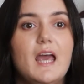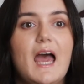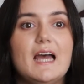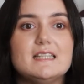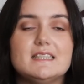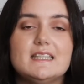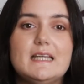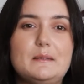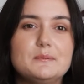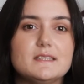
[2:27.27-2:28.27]
as it
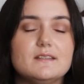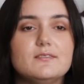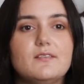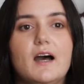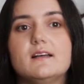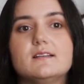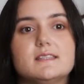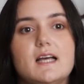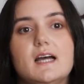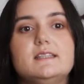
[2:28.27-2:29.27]
keeps the file
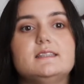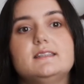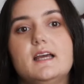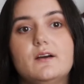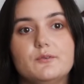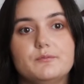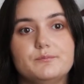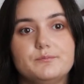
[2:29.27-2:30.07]
size down.